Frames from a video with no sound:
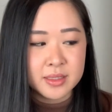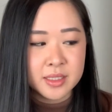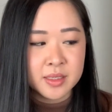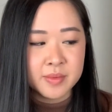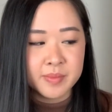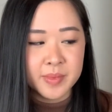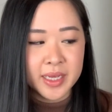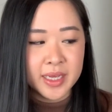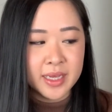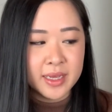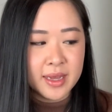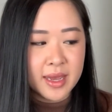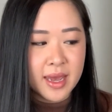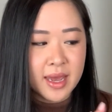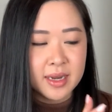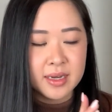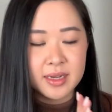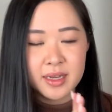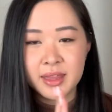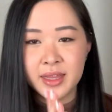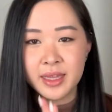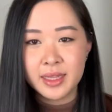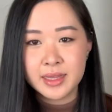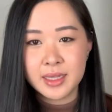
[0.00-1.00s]
to me, and
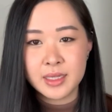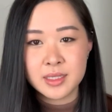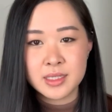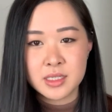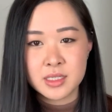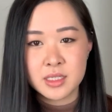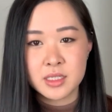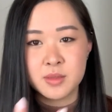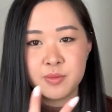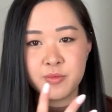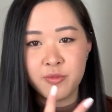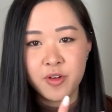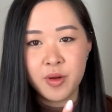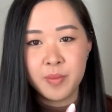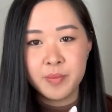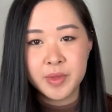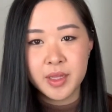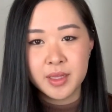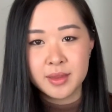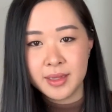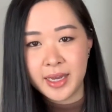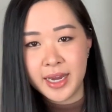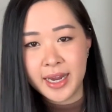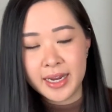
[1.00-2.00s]
I think that's just from
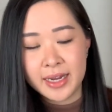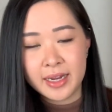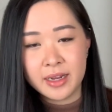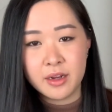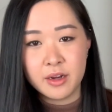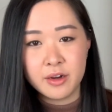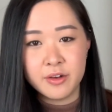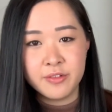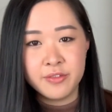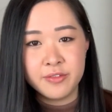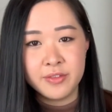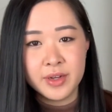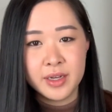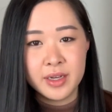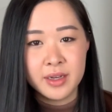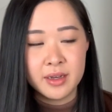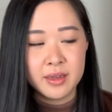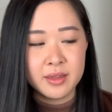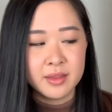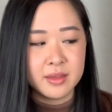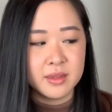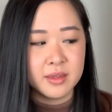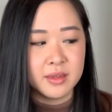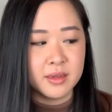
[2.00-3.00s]
the lighting of
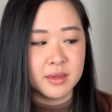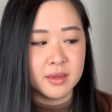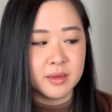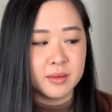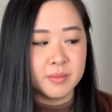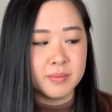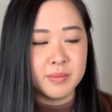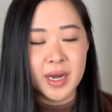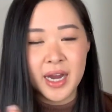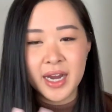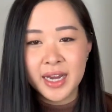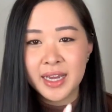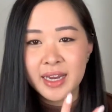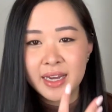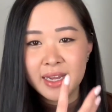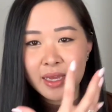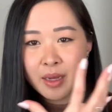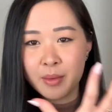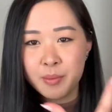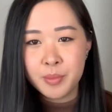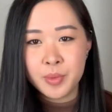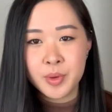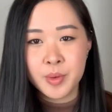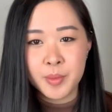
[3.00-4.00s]
the marketing
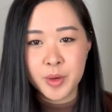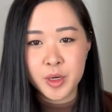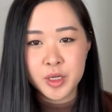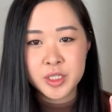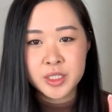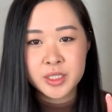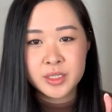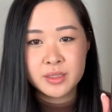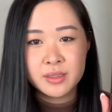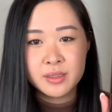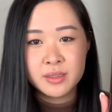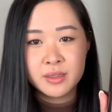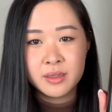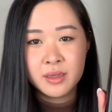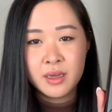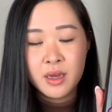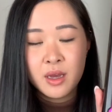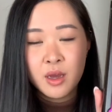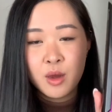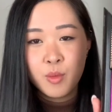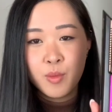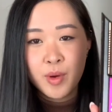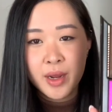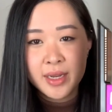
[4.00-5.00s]
and promotion
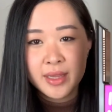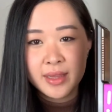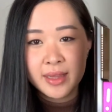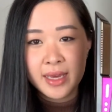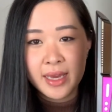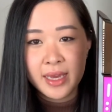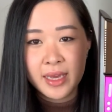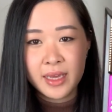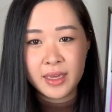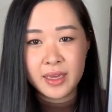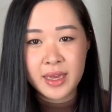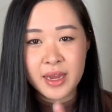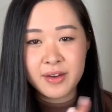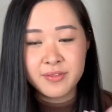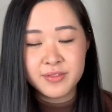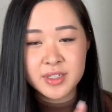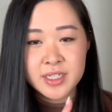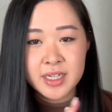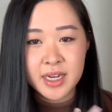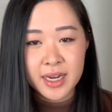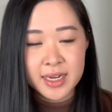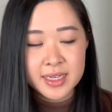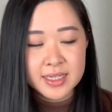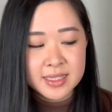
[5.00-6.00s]
when they
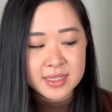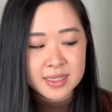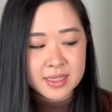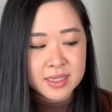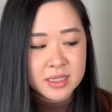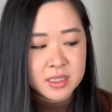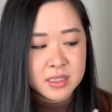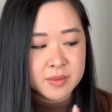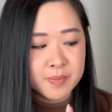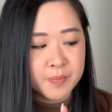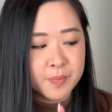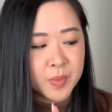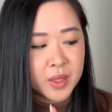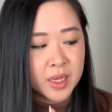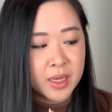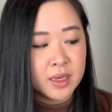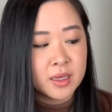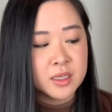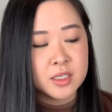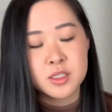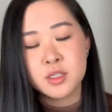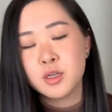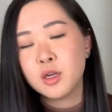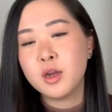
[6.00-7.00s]
advertise this.
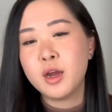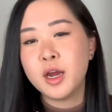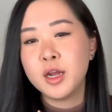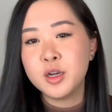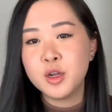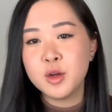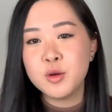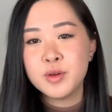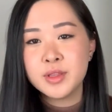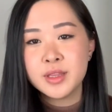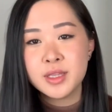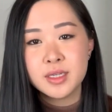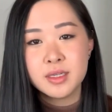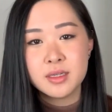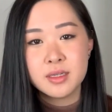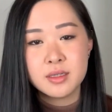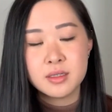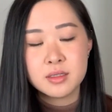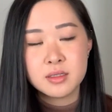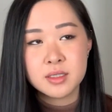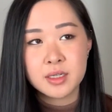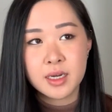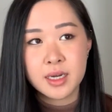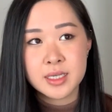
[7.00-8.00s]
So I know with
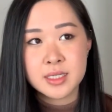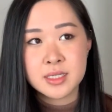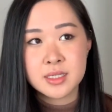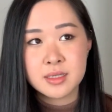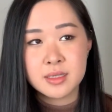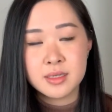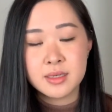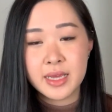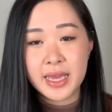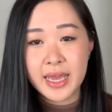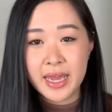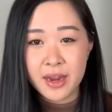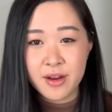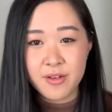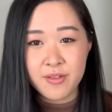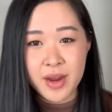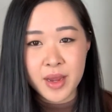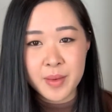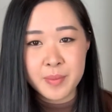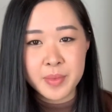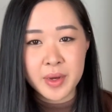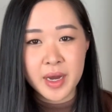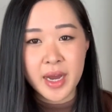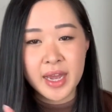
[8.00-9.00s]
the Dyson
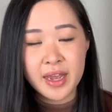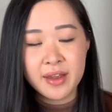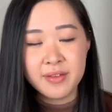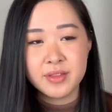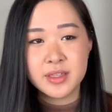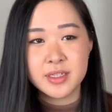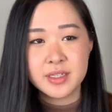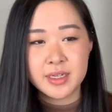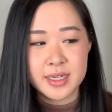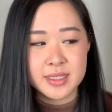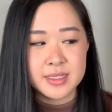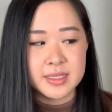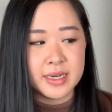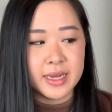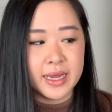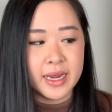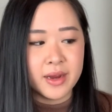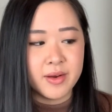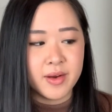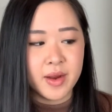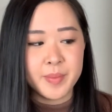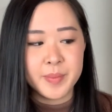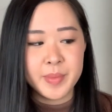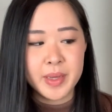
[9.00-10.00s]
Airwrap, I have the Dyson
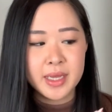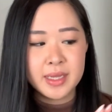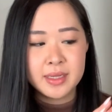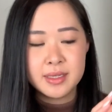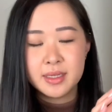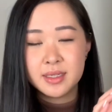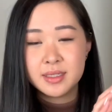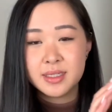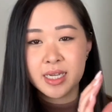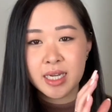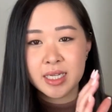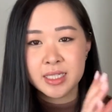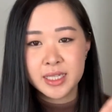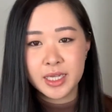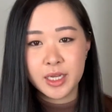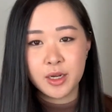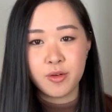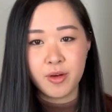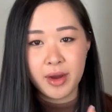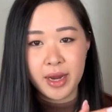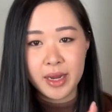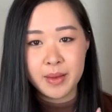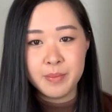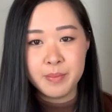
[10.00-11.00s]
Airwrap and it's actually
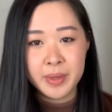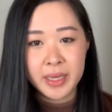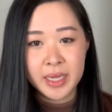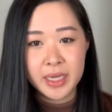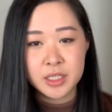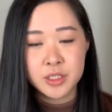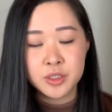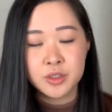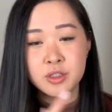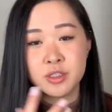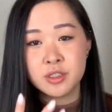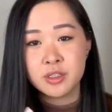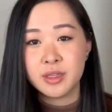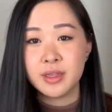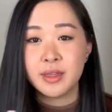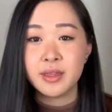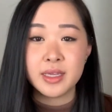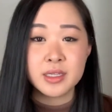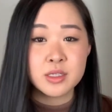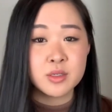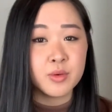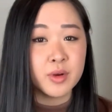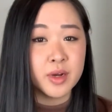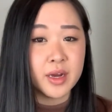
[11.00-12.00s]
grey and pink too, so
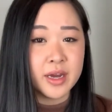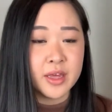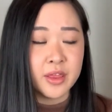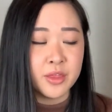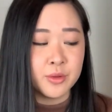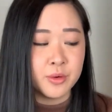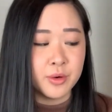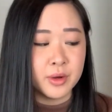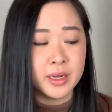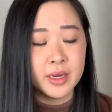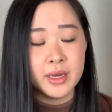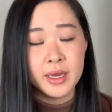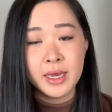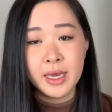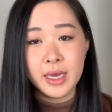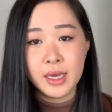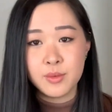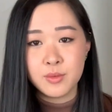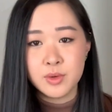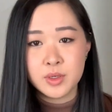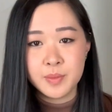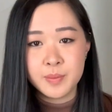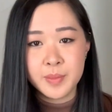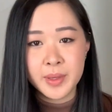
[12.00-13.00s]
that's what I thought it
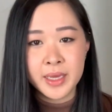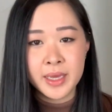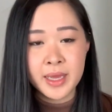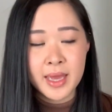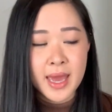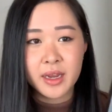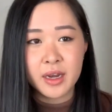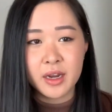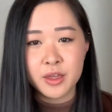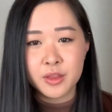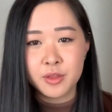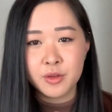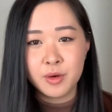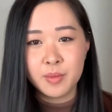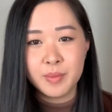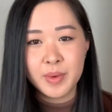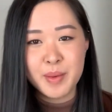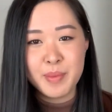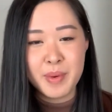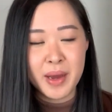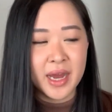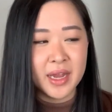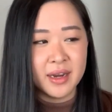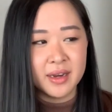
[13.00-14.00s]
would be. And I thought my
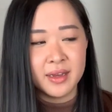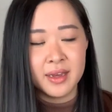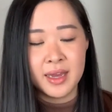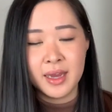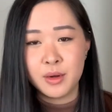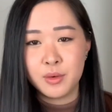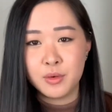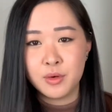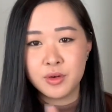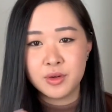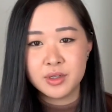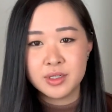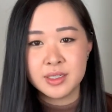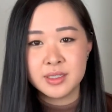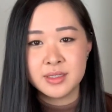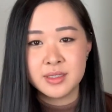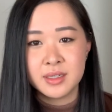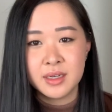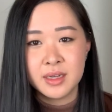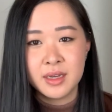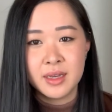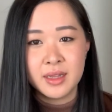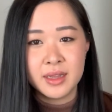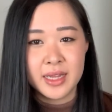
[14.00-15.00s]
partner had ordered
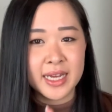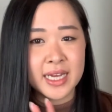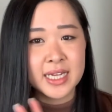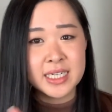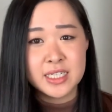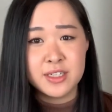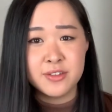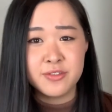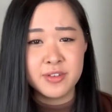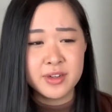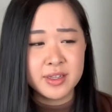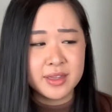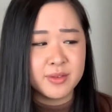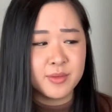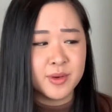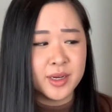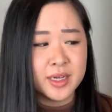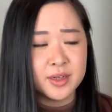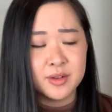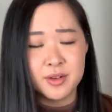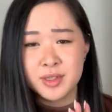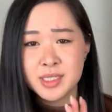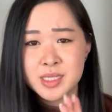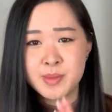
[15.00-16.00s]
like a different
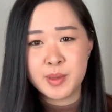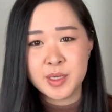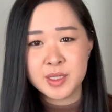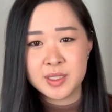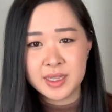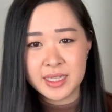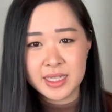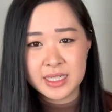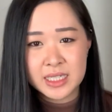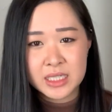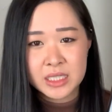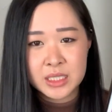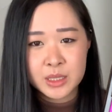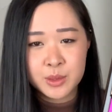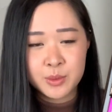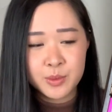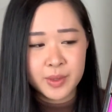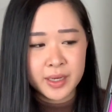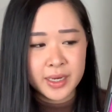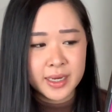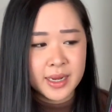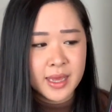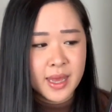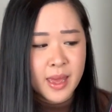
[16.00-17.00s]
one or a special edition
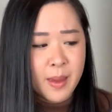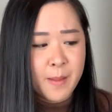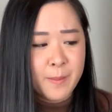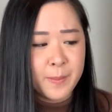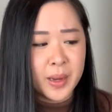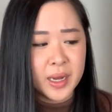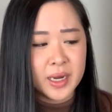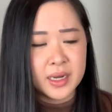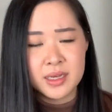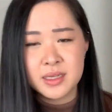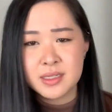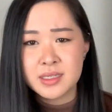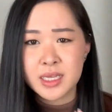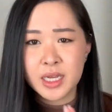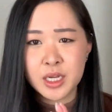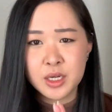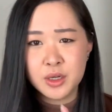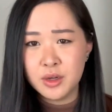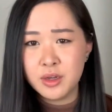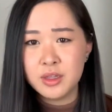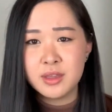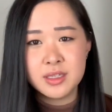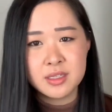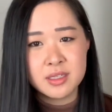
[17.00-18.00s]
one, but he's like,
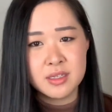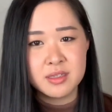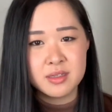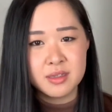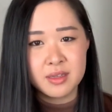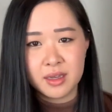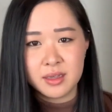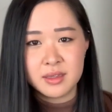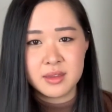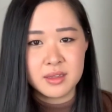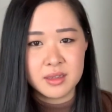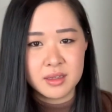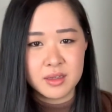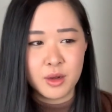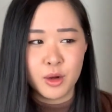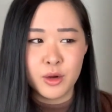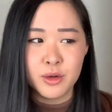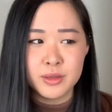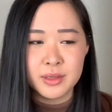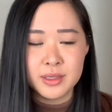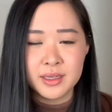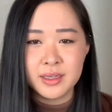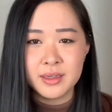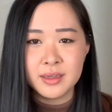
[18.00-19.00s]
no, this is like the
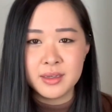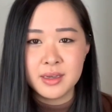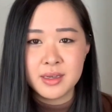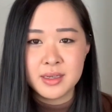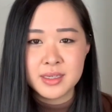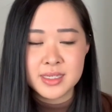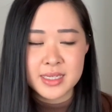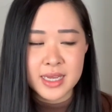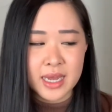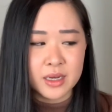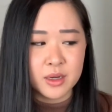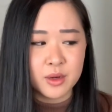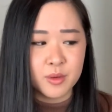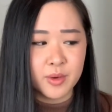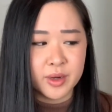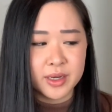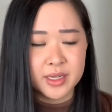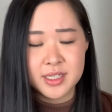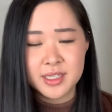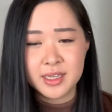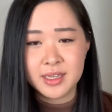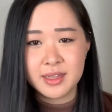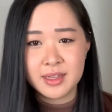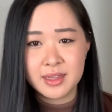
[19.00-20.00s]
only standard one.
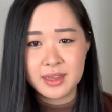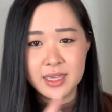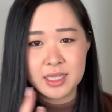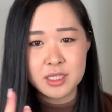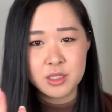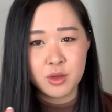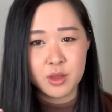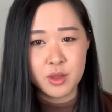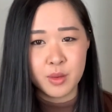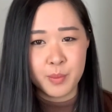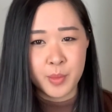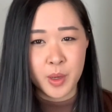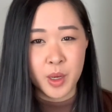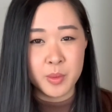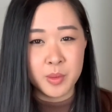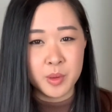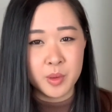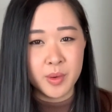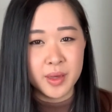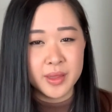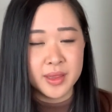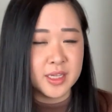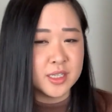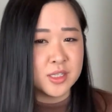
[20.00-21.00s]
It's either this or the purple
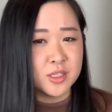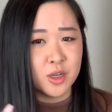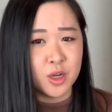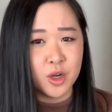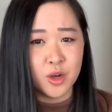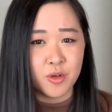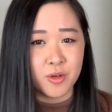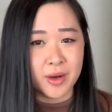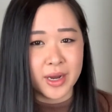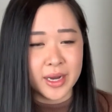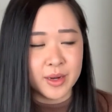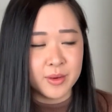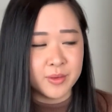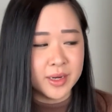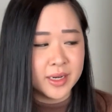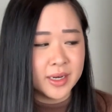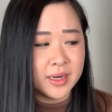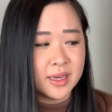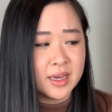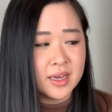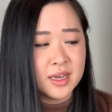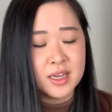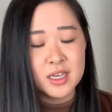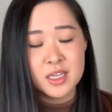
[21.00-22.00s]
one. There's no grey
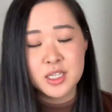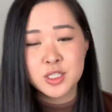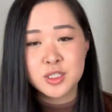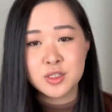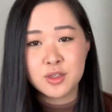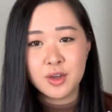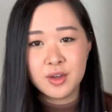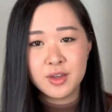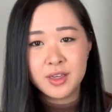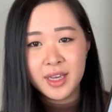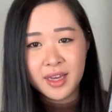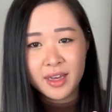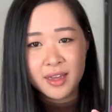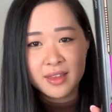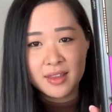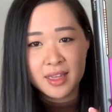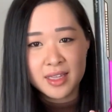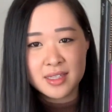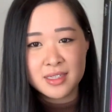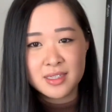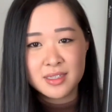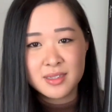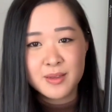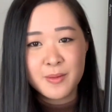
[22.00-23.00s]
one. So yeah,
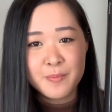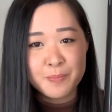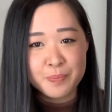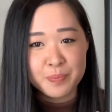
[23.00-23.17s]
that's